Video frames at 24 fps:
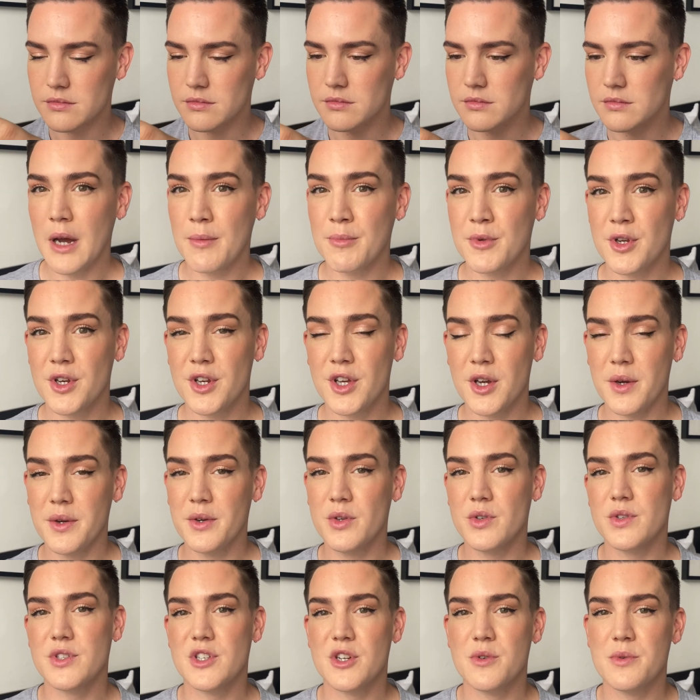I'm going to go in
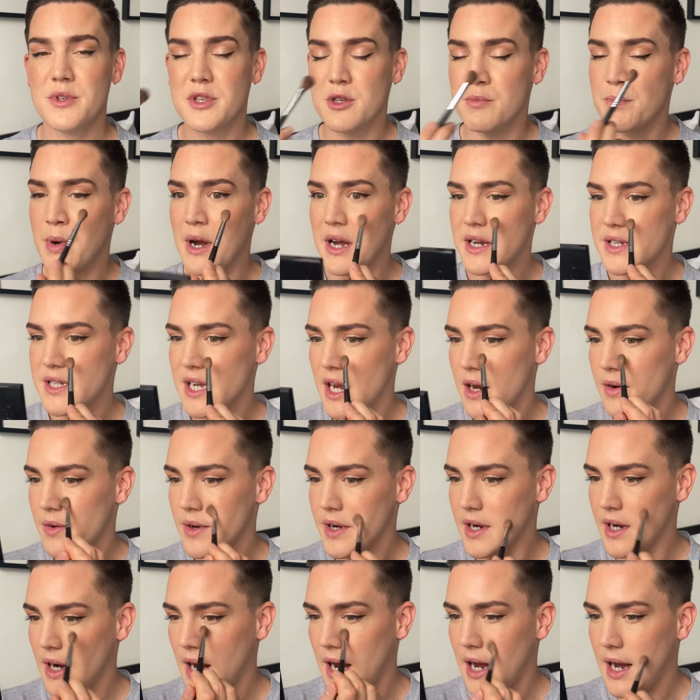also with the By
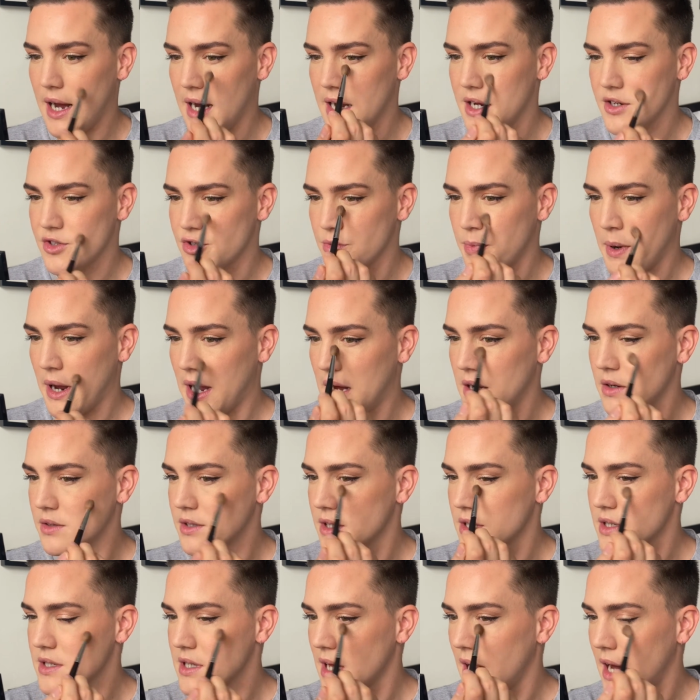Terry Hydra
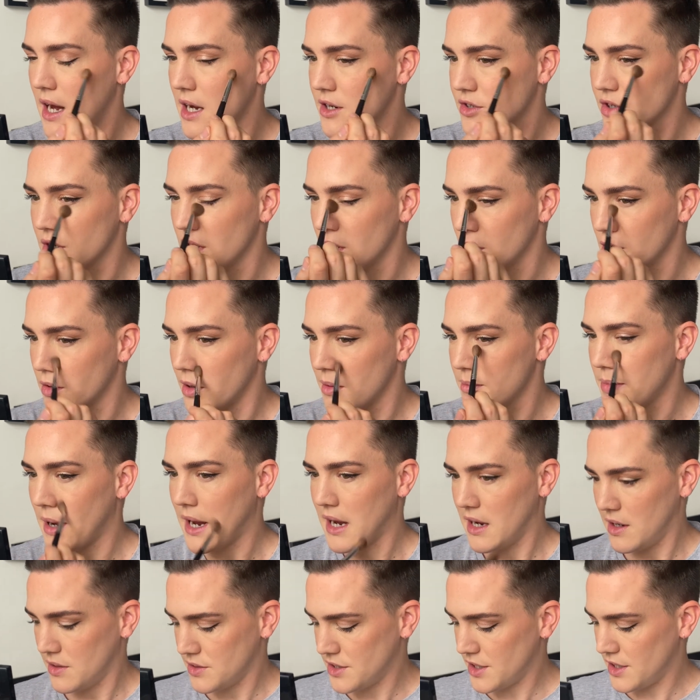powder. It's the Hydroluron
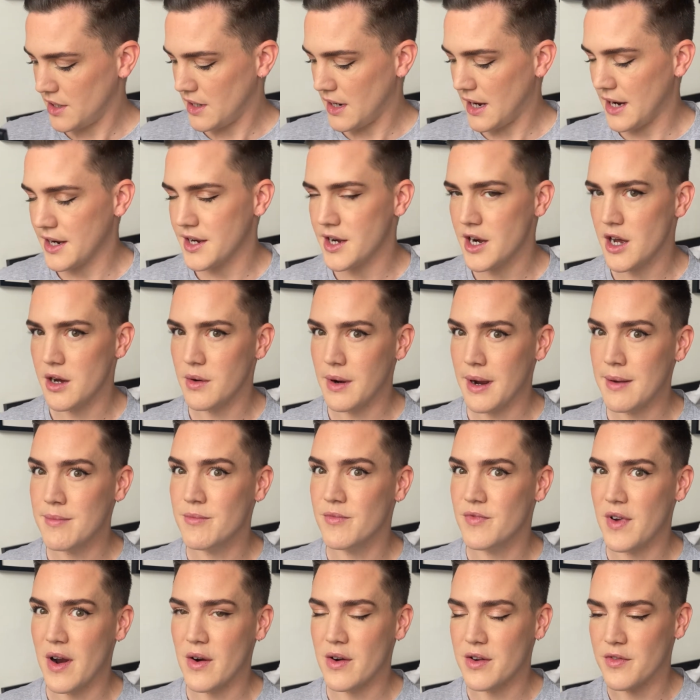powder. I know I'm
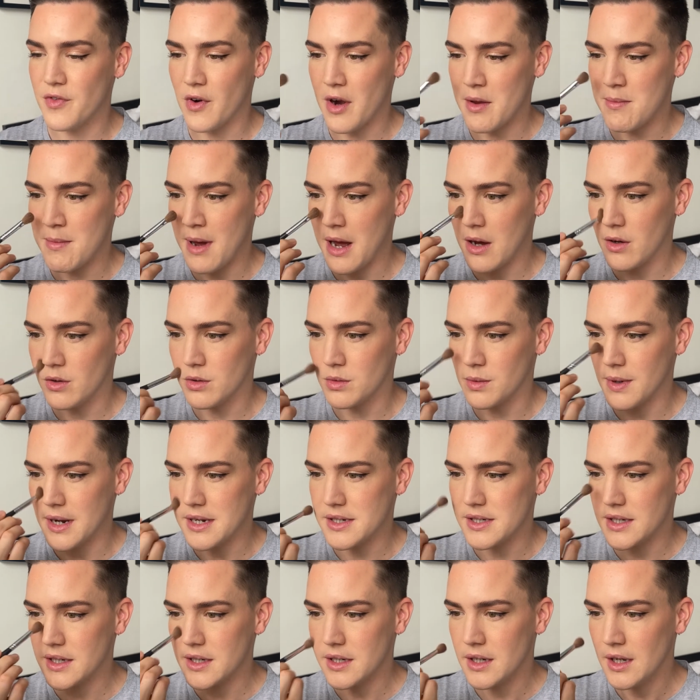very, very matte
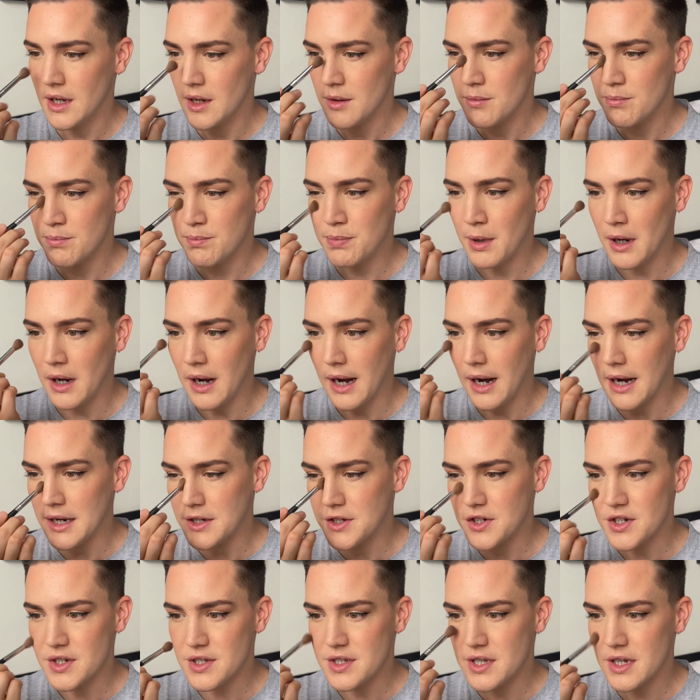already, but I
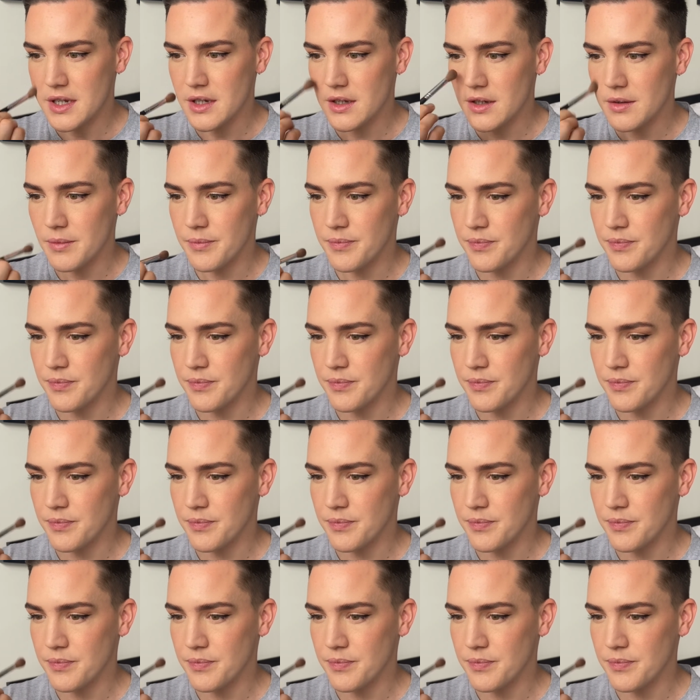just think